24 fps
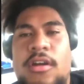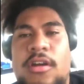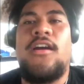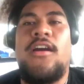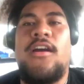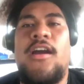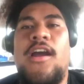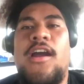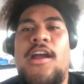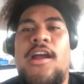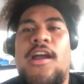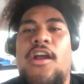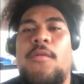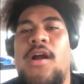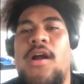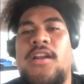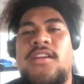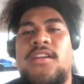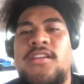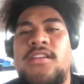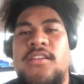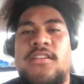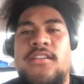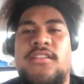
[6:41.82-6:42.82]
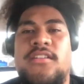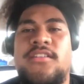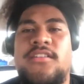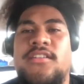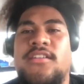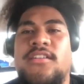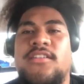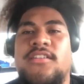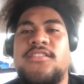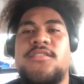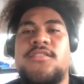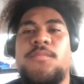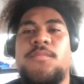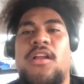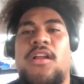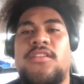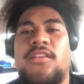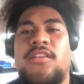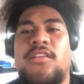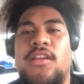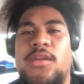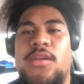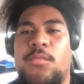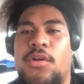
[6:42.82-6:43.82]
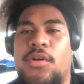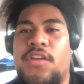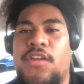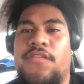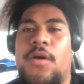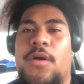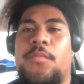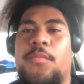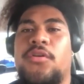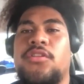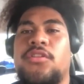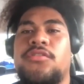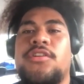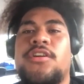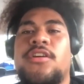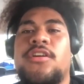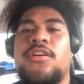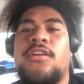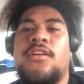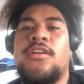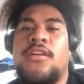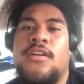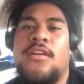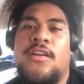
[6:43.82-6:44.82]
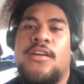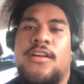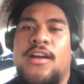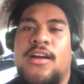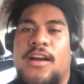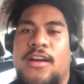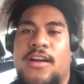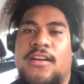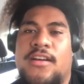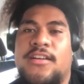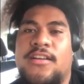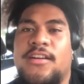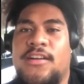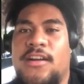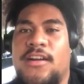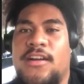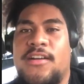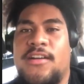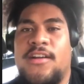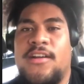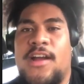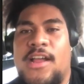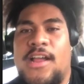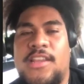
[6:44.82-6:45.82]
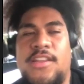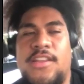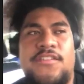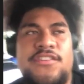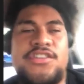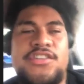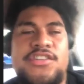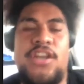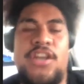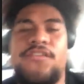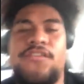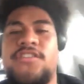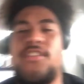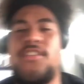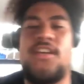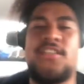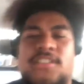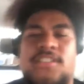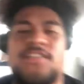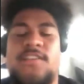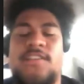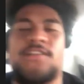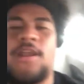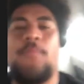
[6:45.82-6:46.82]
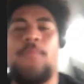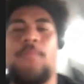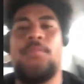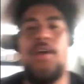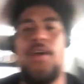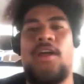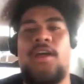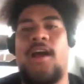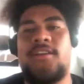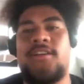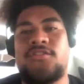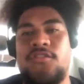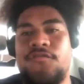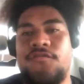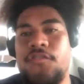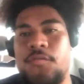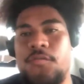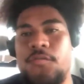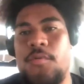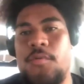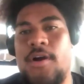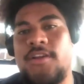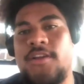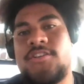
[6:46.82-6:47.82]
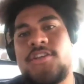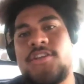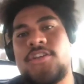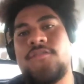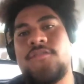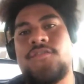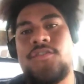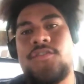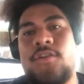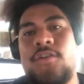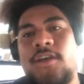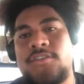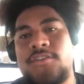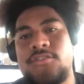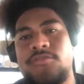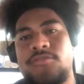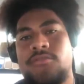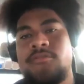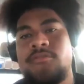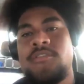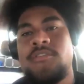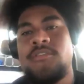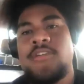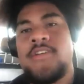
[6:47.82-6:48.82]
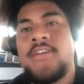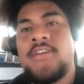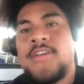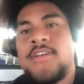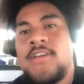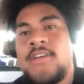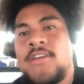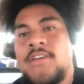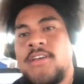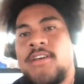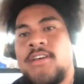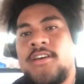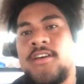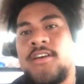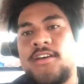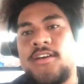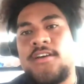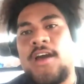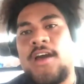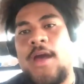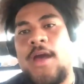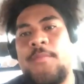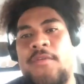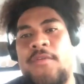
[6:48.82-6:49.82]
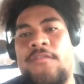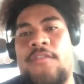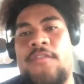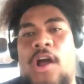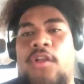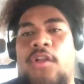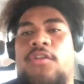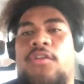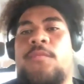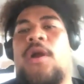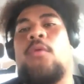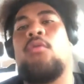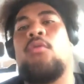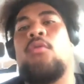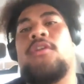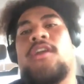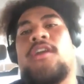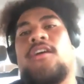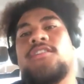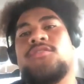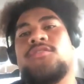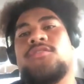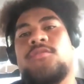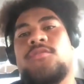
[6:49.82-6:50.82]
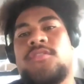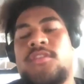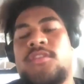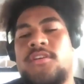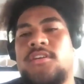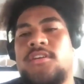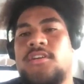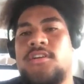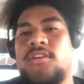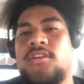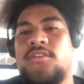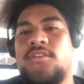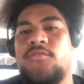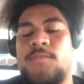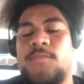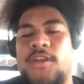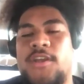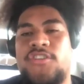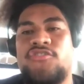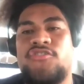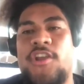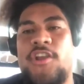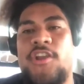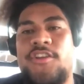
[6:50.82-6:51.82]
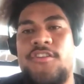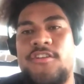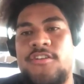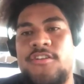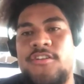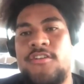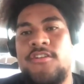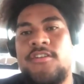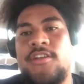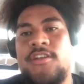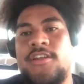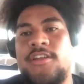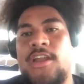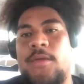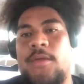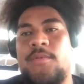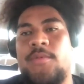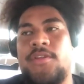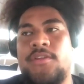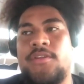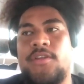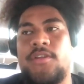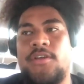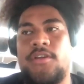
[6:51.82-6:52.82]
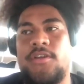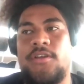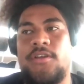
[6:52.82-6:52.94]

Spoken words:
Hey, everybody. It's Paul Dalton, playing by football here. I live in Genevieve, Texas, and I play high school football at Genevieve High School. I've been following my workouts with my trainer, and I've been